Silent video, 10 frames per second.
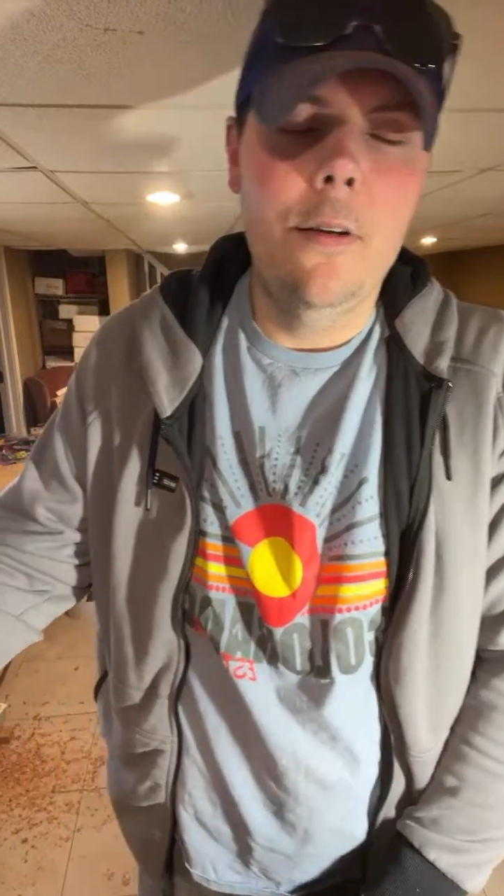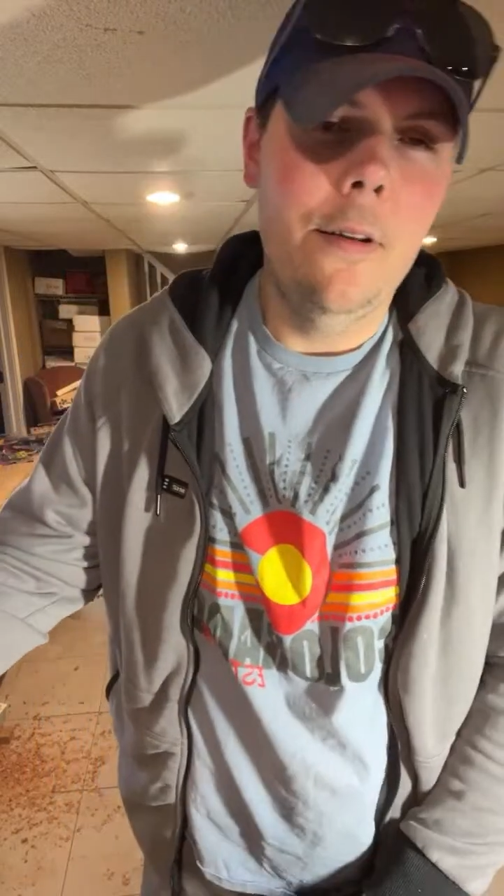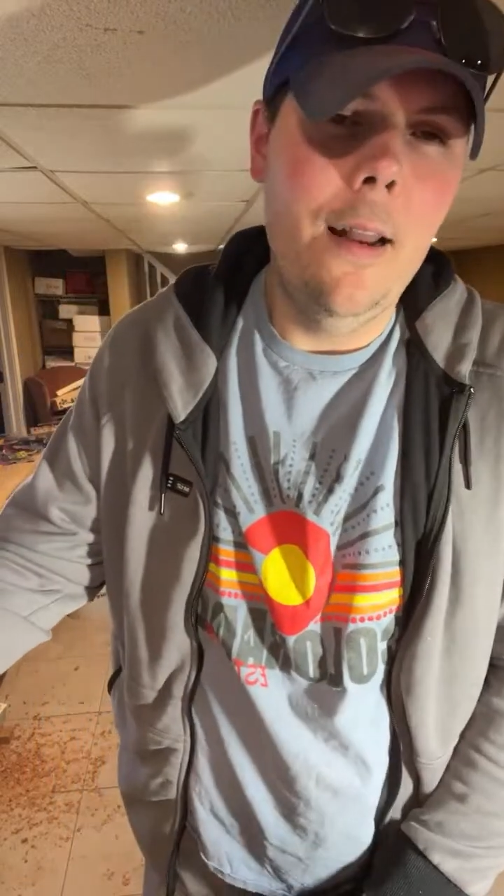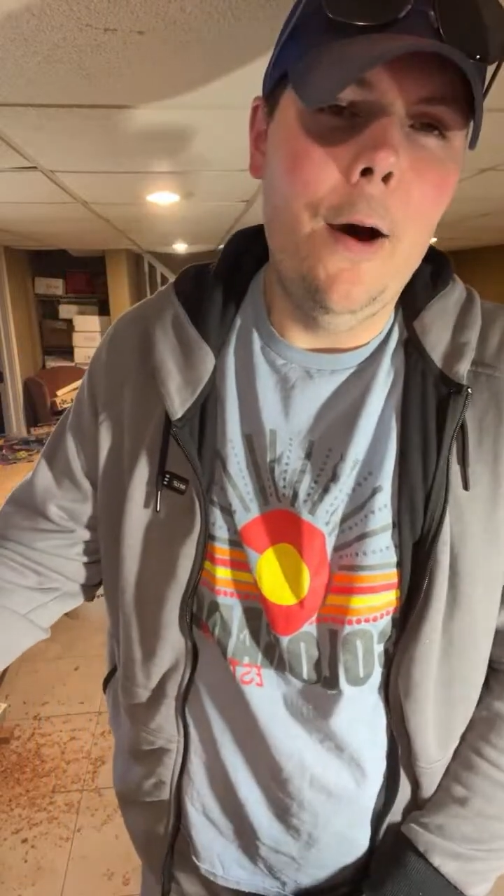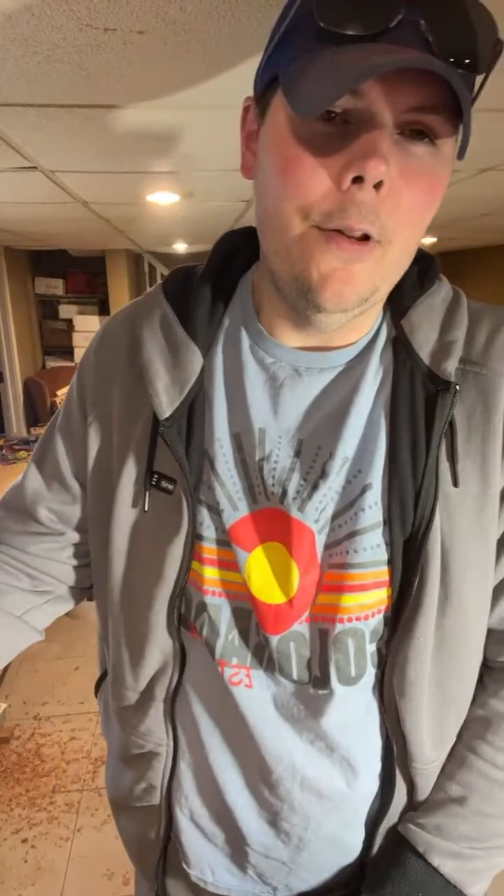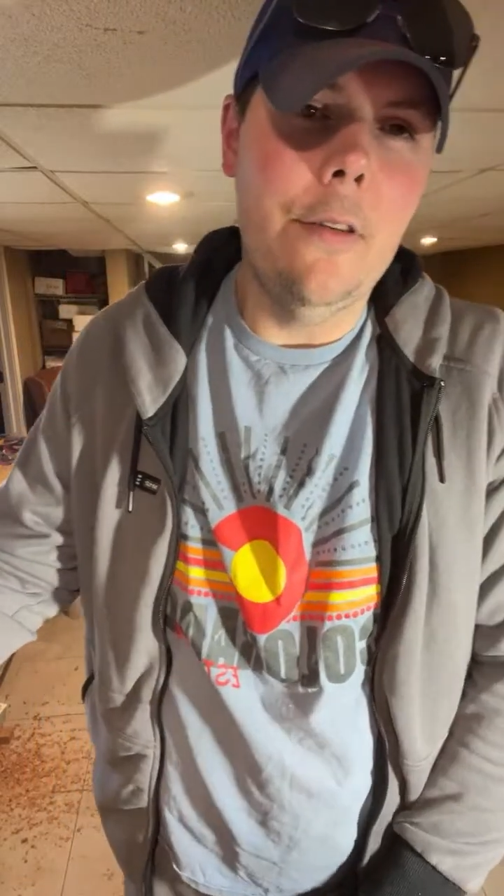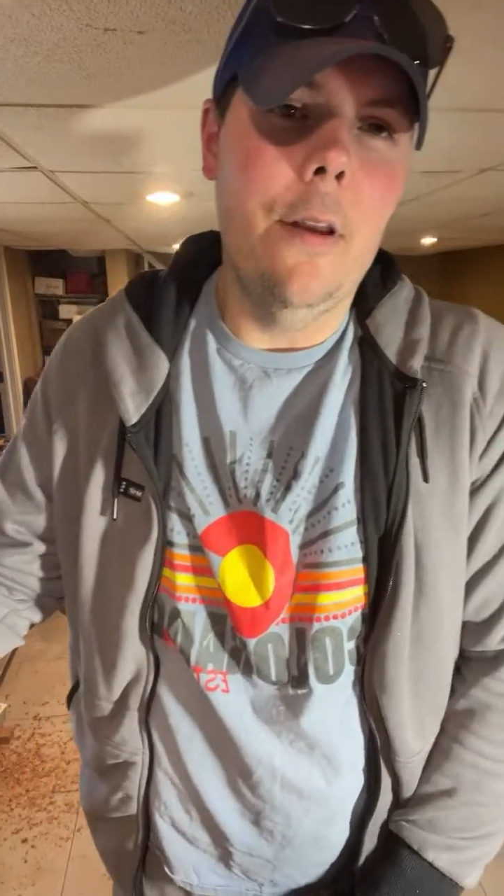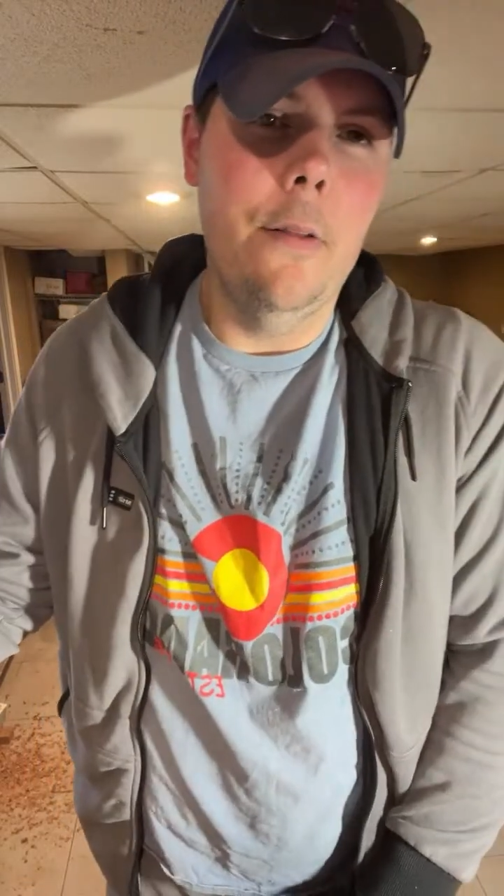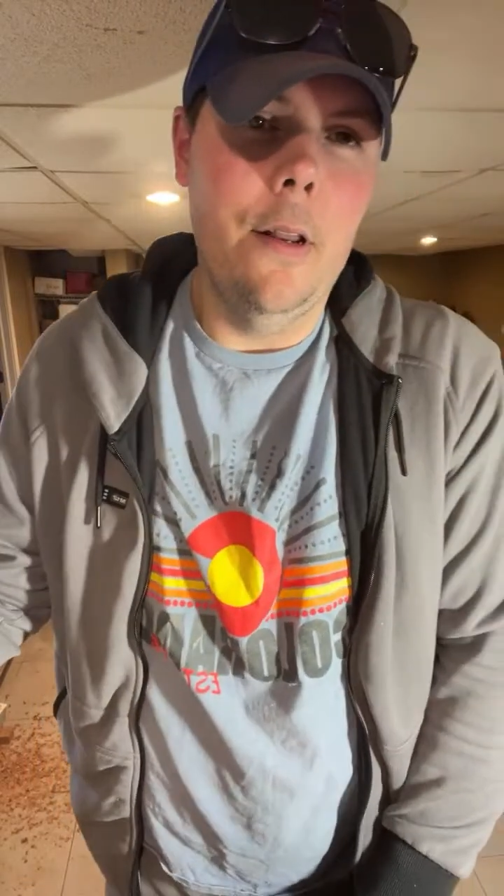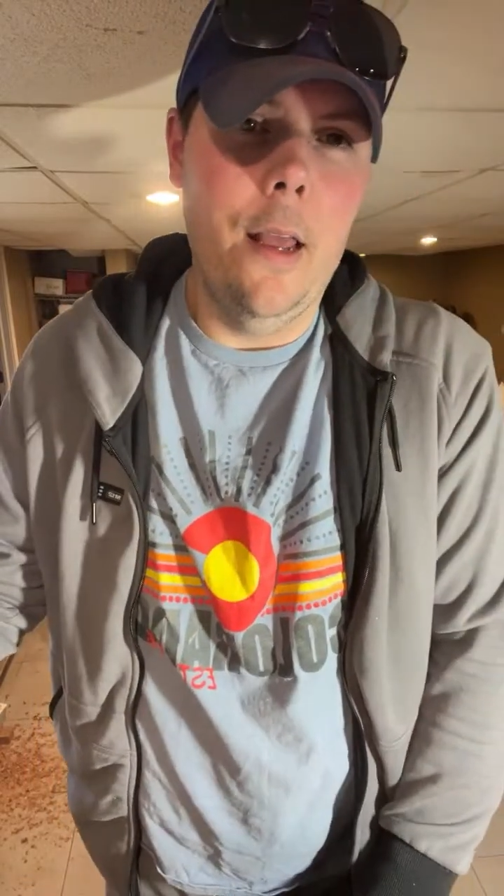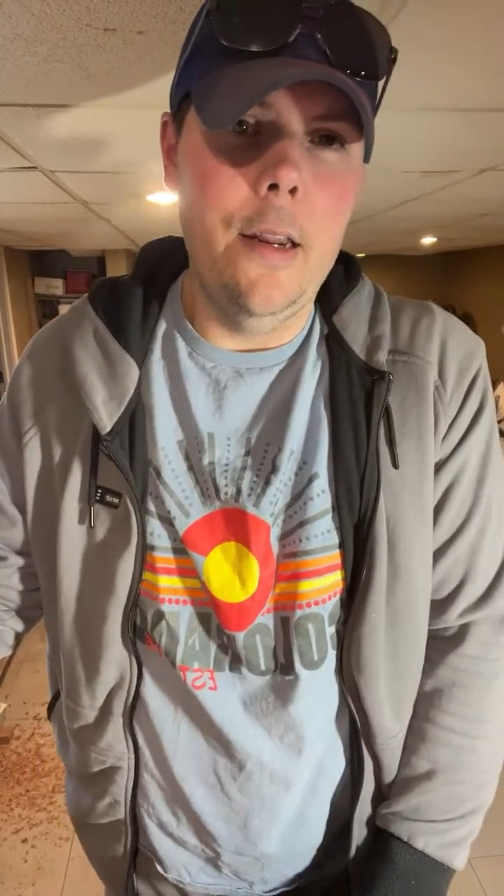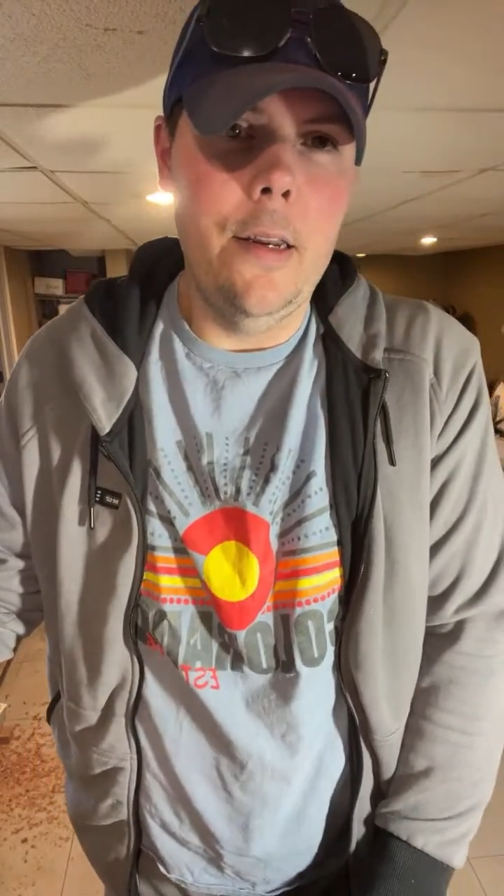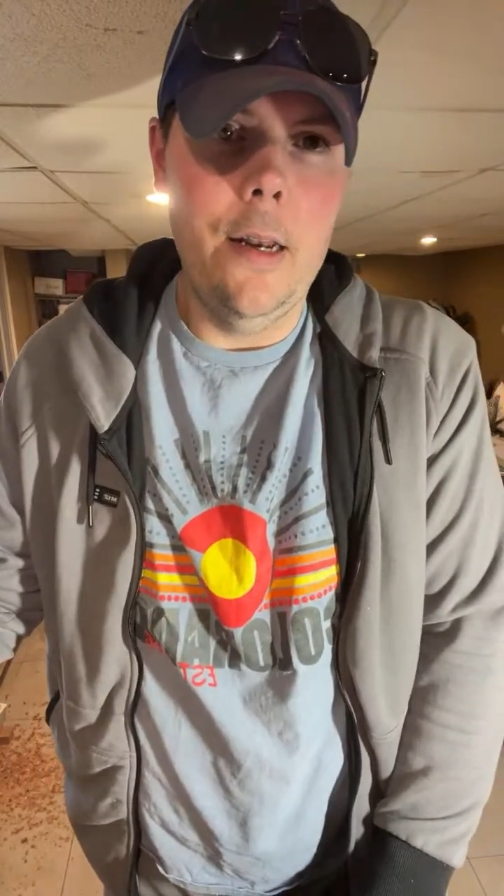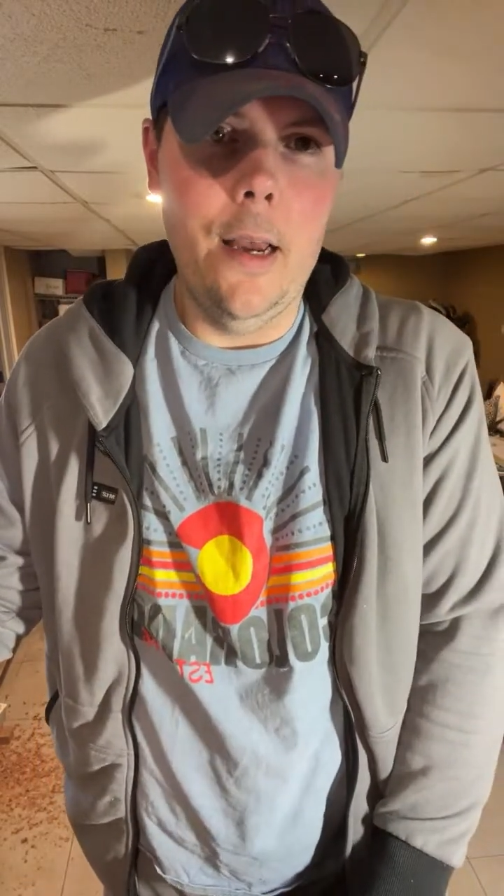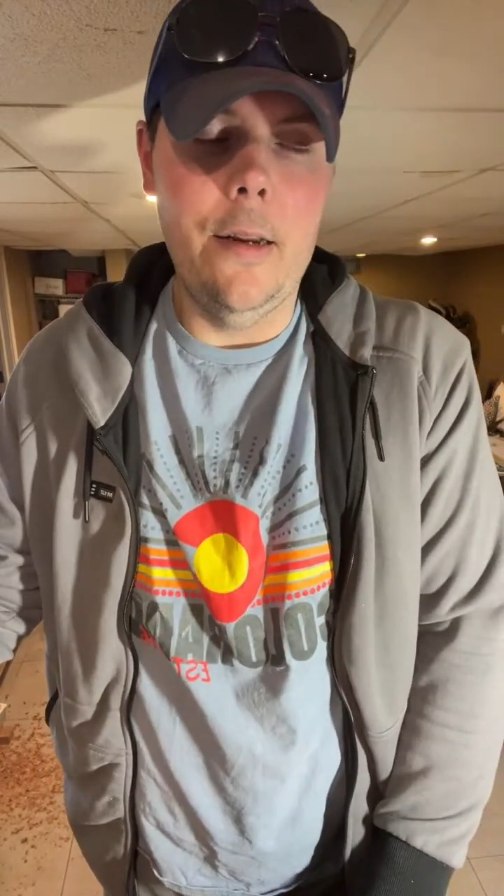Now it's down to
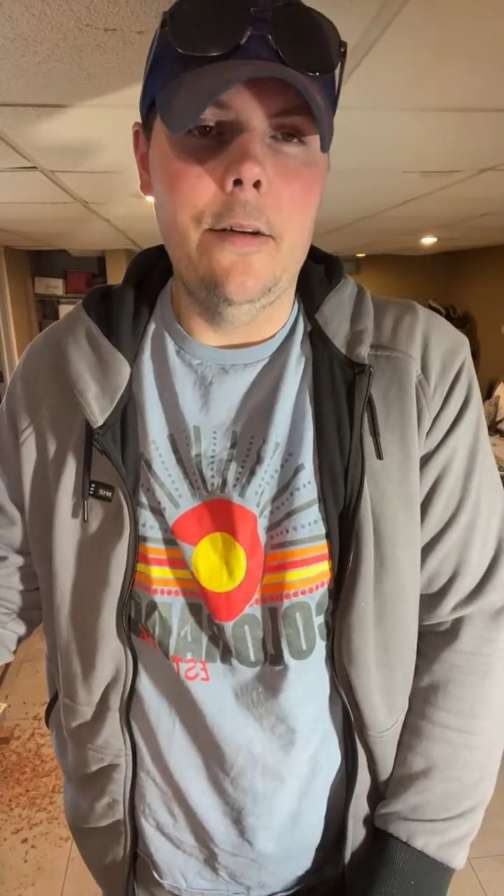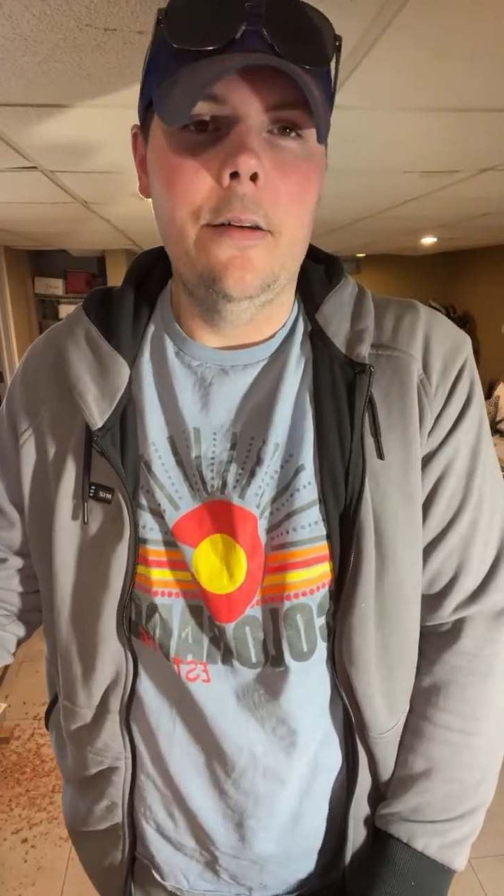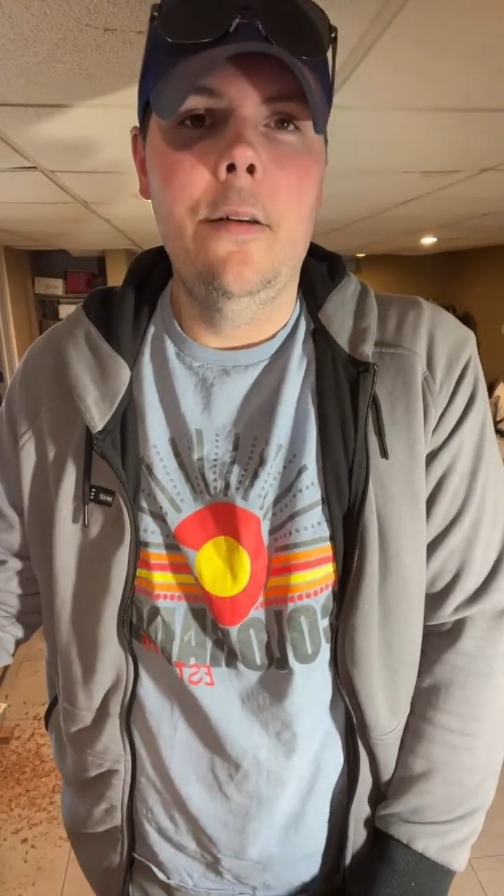99,